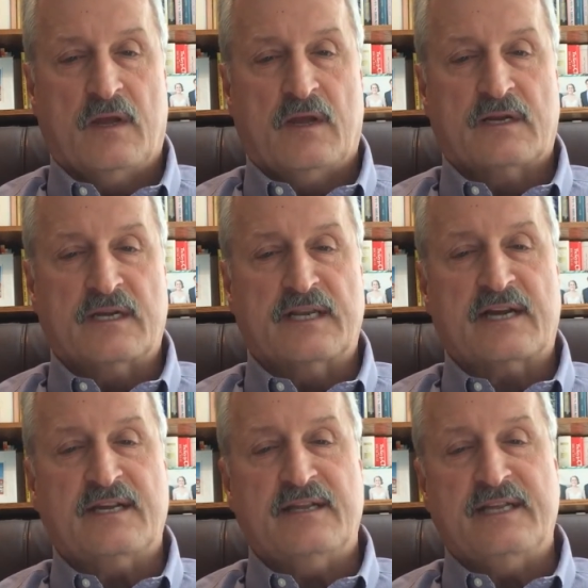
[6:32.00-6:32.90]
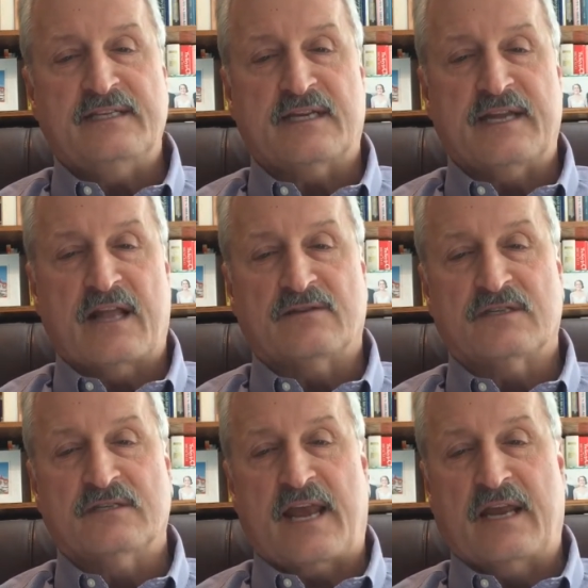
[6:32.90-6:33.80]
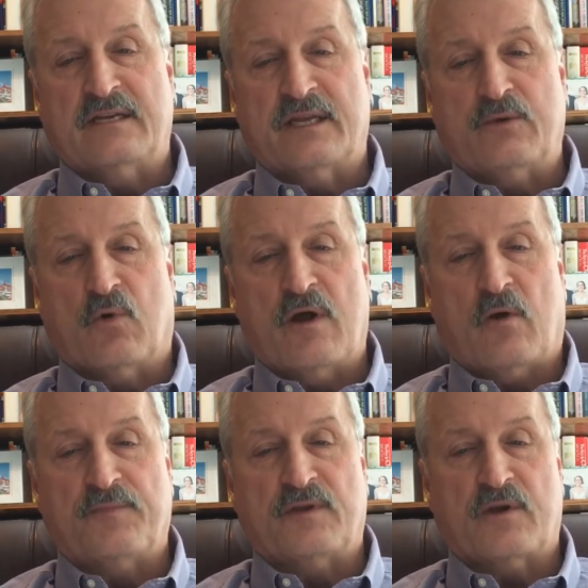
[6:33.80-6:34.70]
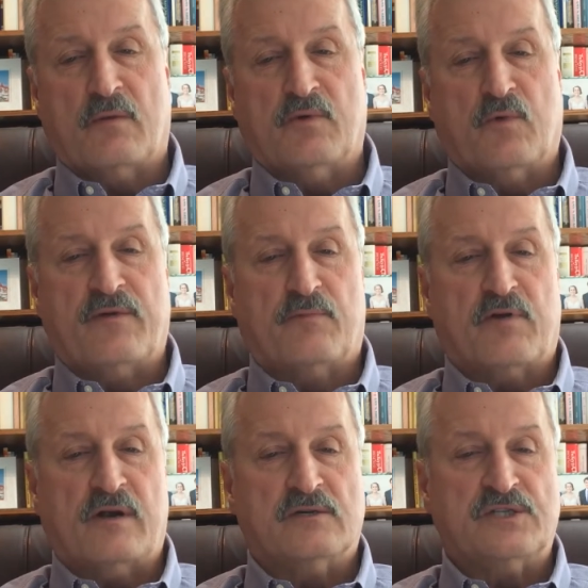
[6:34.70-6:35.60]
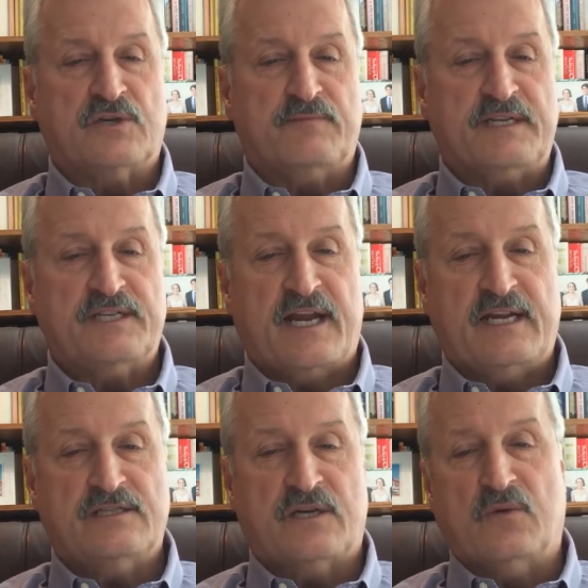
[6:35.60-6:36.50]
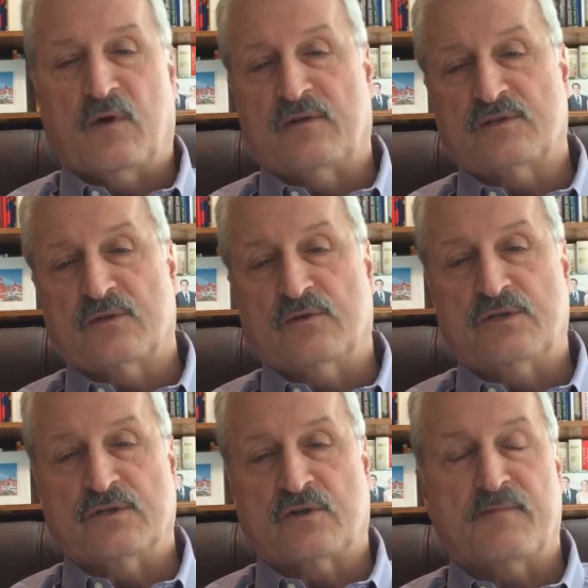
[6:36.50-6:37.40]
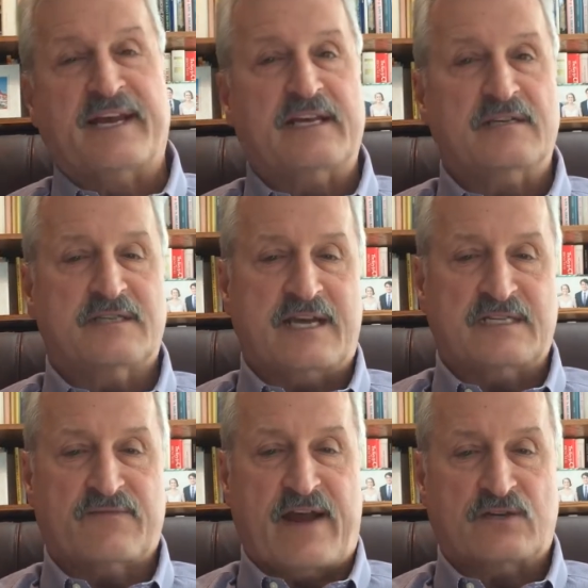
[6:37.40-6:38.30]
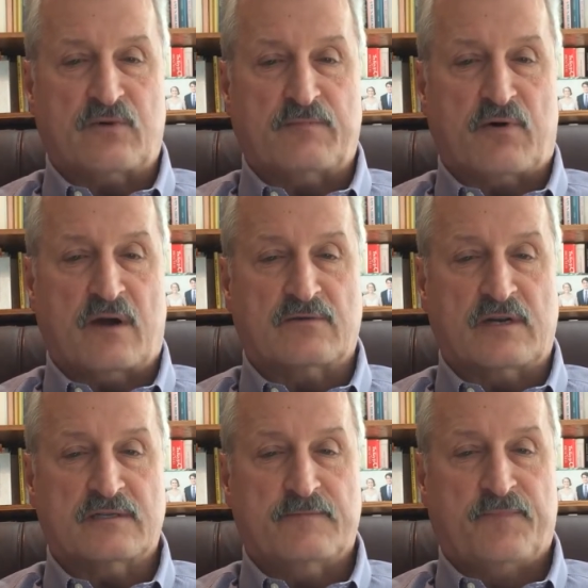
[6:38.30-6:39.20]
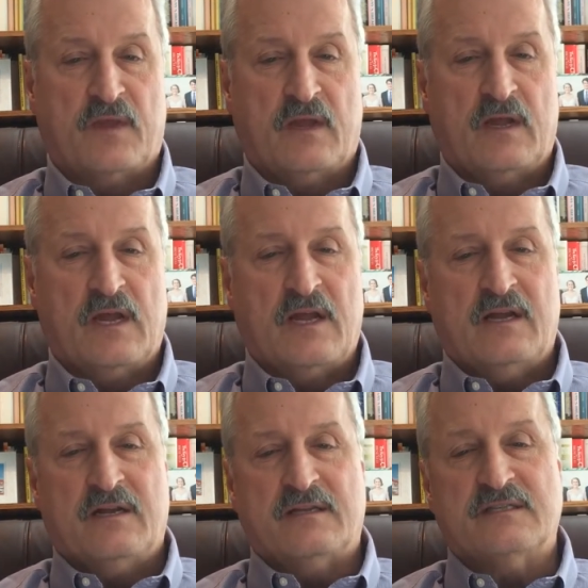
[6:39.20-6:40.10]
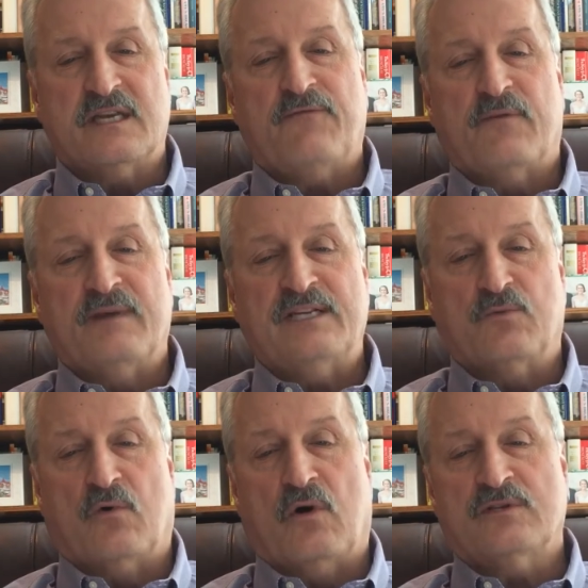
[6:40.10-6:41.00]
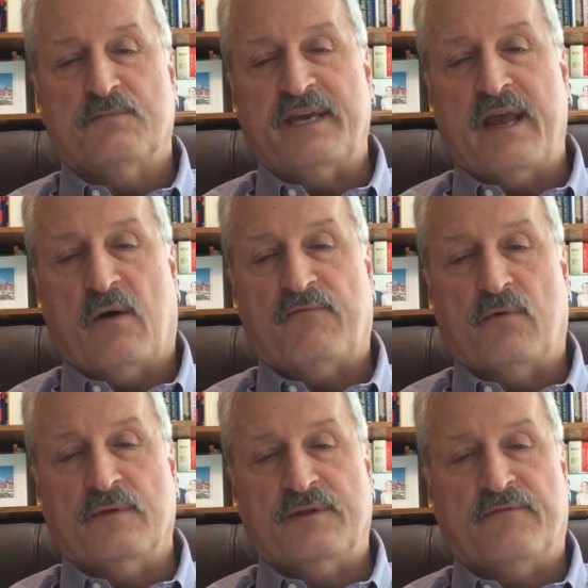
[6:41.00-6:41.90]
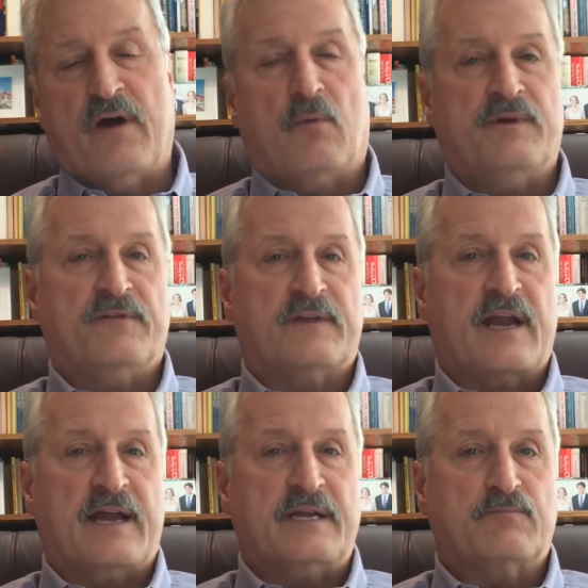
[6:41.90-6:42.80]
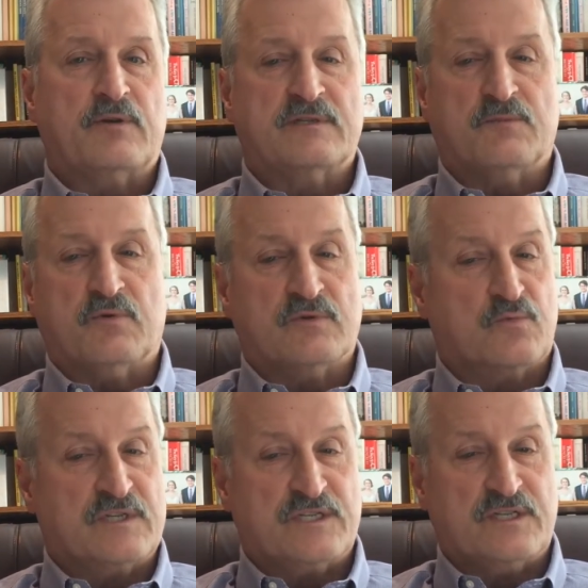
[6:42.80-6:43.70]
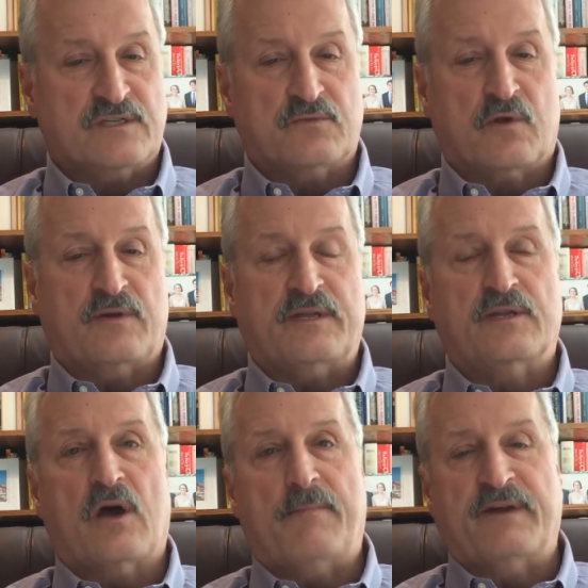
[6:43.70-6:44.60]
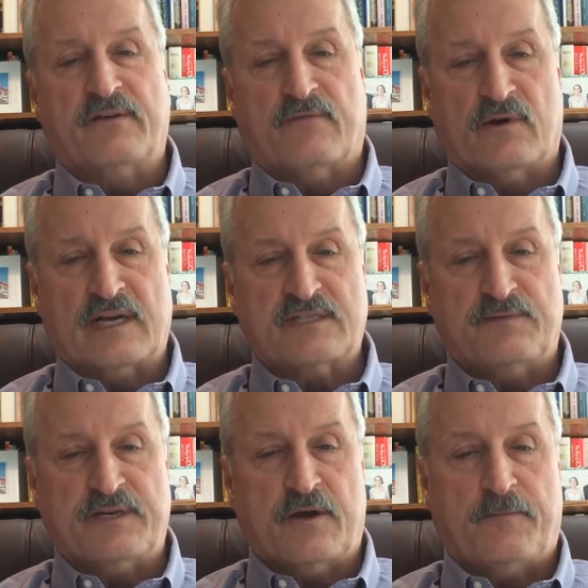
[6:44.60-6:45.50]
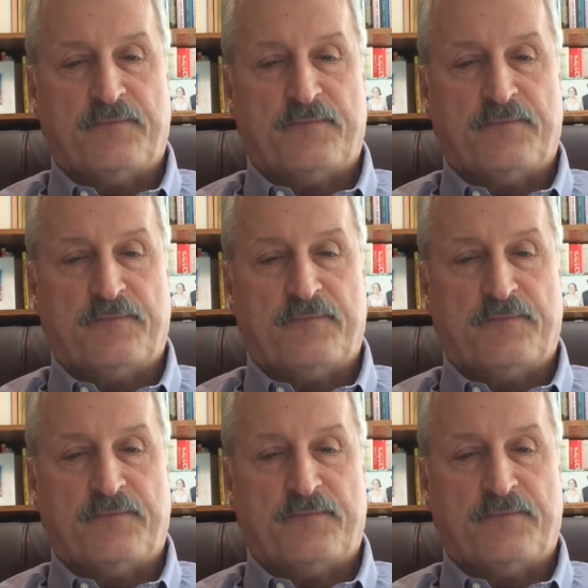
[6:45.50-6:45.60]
Conducting these analyses annually will help determine whether priorities should be changed and whether solutions are making satisfactory progress. This information will also be helpful in the development of the guiding principles, which is really the topic of our next video.